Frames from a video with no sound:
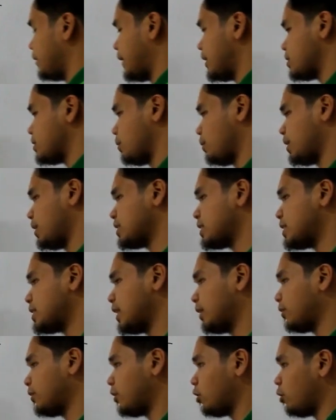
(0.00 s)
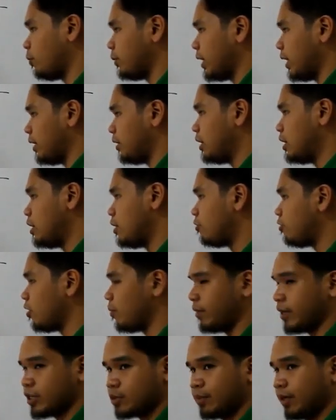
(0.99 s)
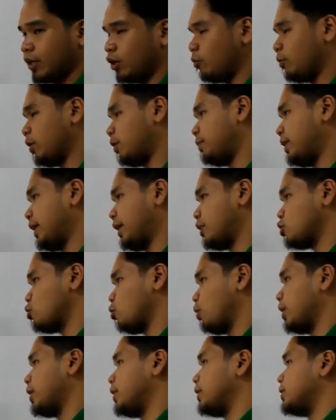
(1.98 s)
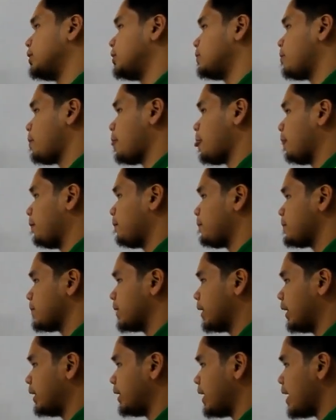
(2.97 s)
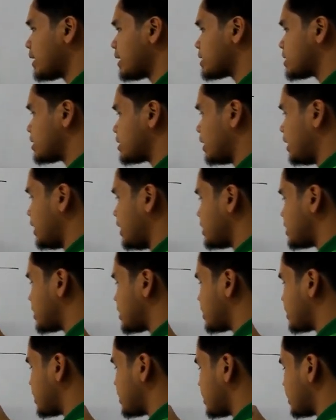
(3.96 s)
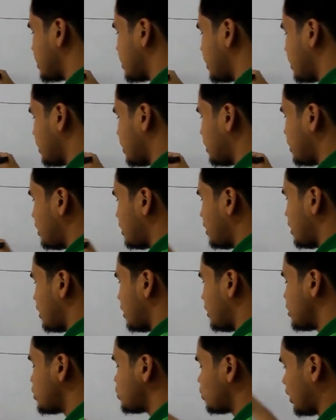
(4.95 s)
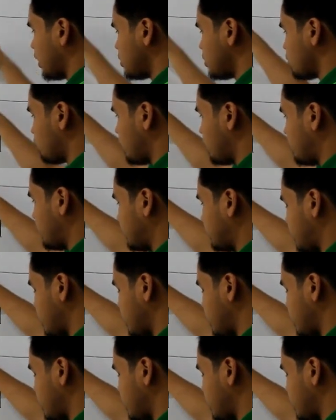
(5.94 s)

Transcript: So this is the trinomial from this binomial being squared. Next is this one, so we will